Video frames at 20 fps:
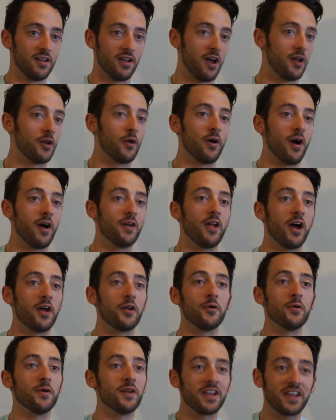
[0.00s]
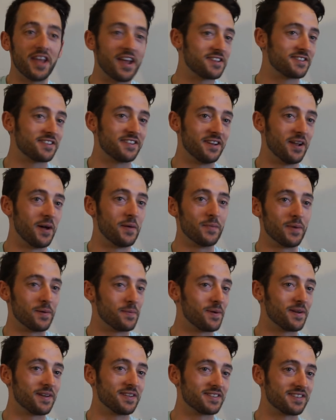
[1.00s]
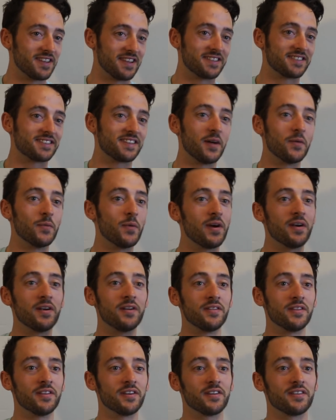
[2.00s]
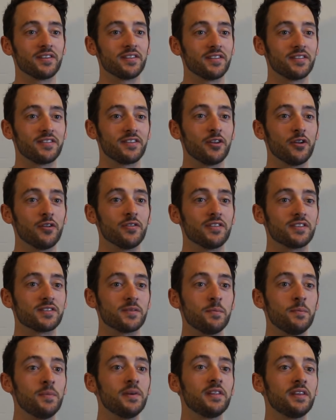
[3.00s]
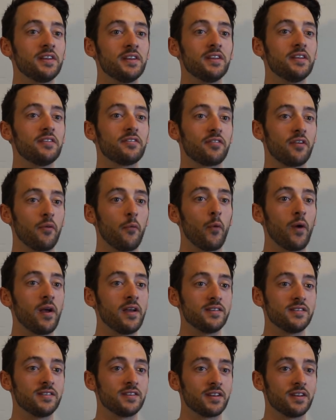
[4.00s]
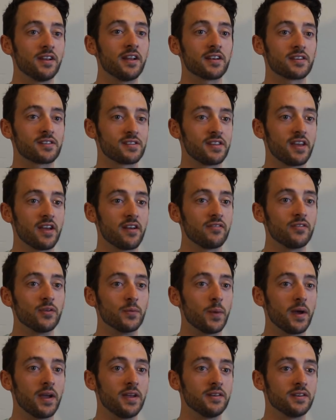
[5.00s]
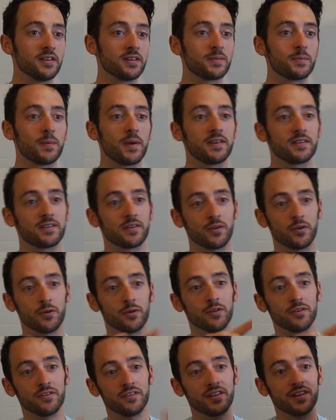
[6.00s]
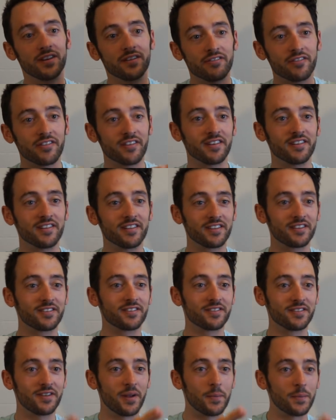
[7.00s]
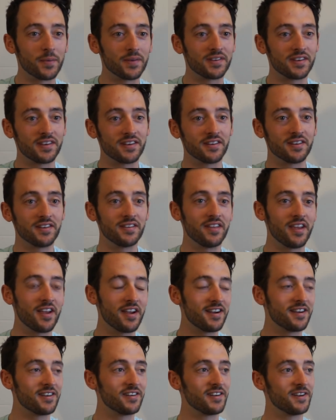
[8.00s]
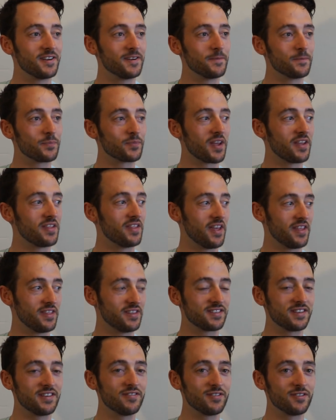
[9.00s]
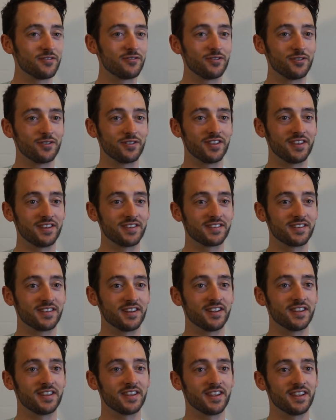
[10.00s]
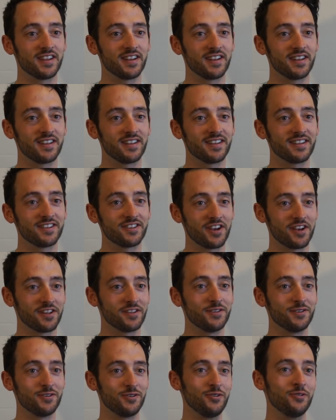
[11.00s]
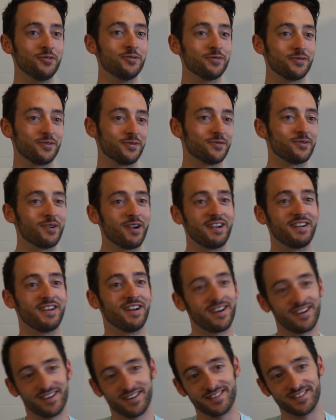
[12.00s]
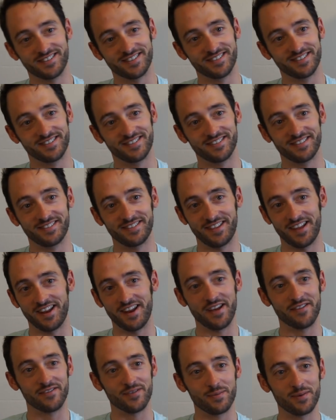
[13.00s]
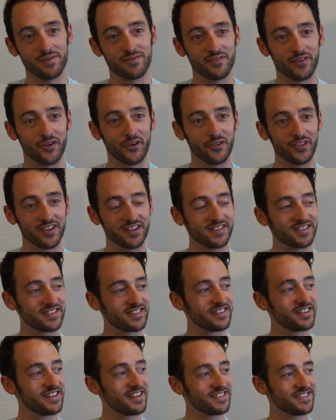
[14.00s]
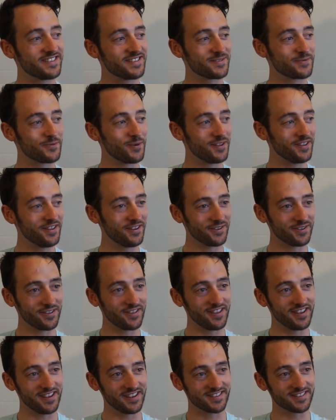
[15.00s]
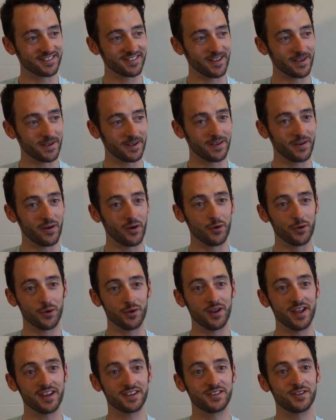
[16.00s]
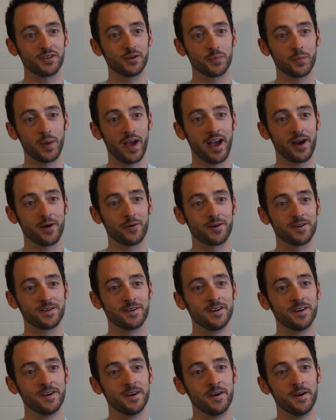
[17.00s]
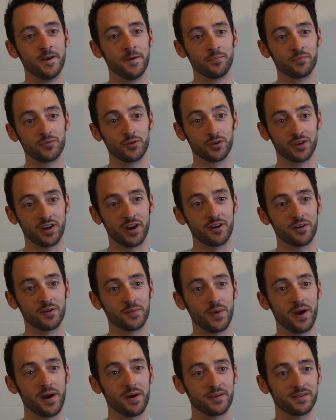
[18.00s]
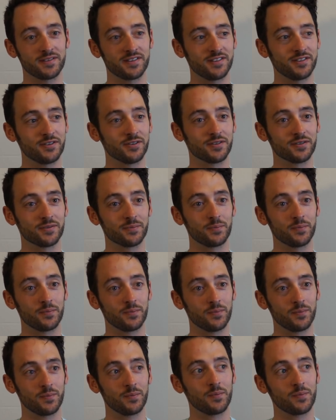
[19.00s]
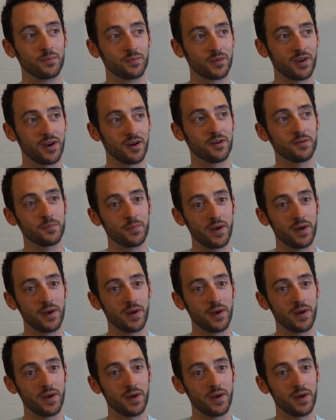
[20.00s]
I don't want to guess the number, but it's somewhere in the, you know, there's a million different ways you can actually have your pages based on all of the different little numbers here and there. And there's even a few things in it that challenge you to ride harder than ever before. There's this one little thing. It's like on next to your power, your current power, it says your current